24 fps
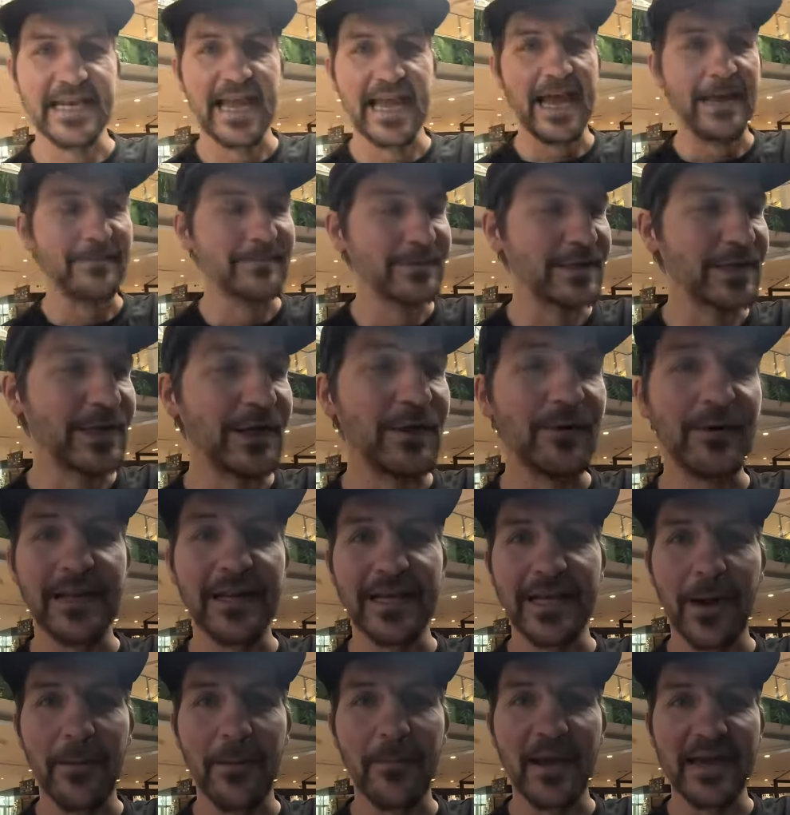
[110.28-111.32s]
it's
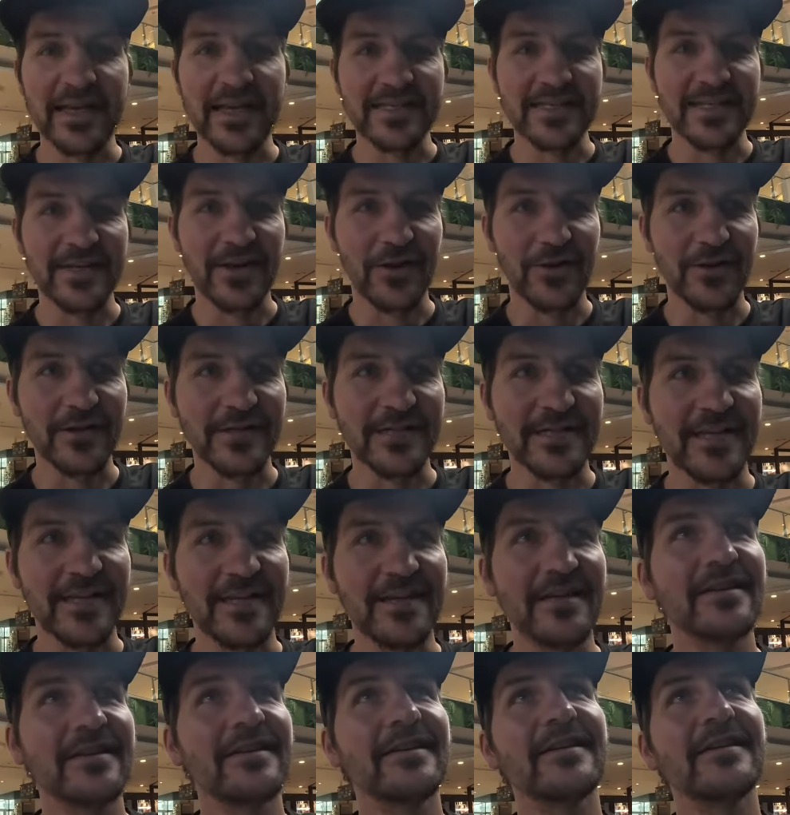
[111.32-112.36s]
absolutely amazing,
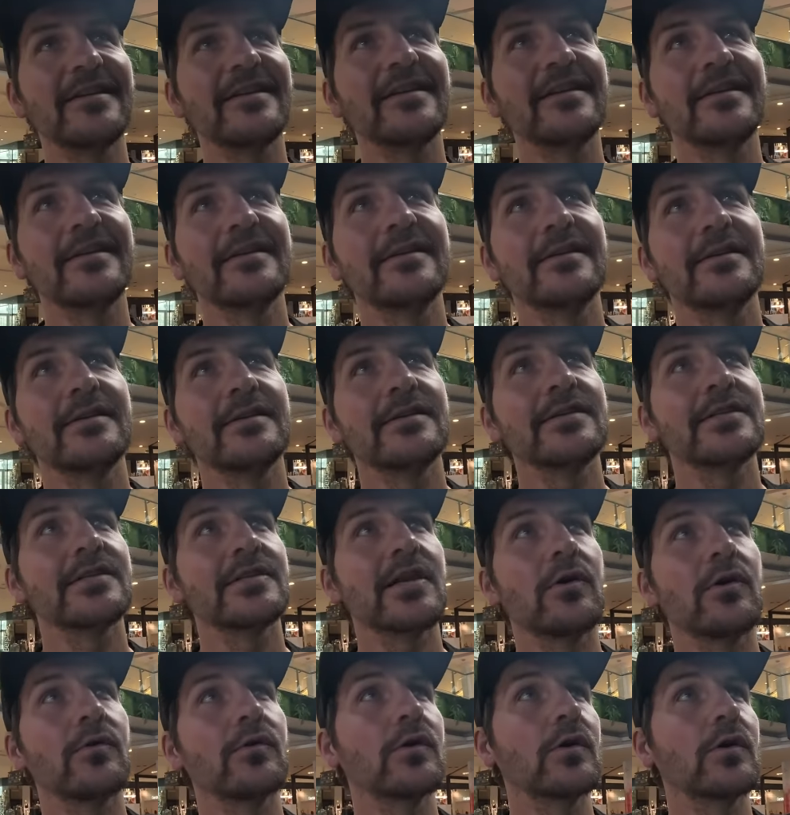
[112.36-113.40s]
honestly.
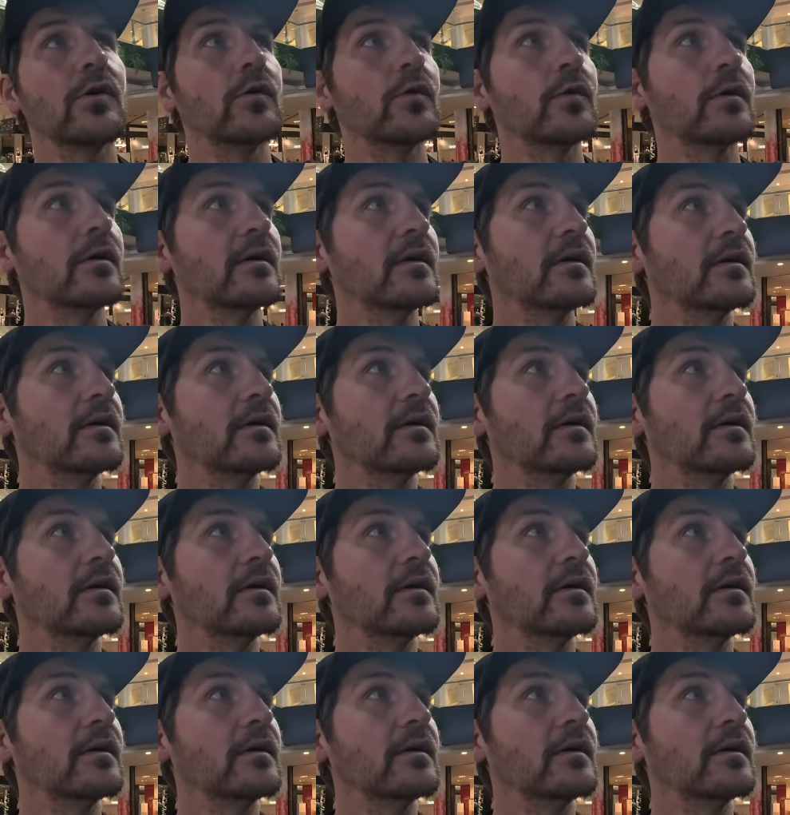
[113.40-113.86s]
So cool.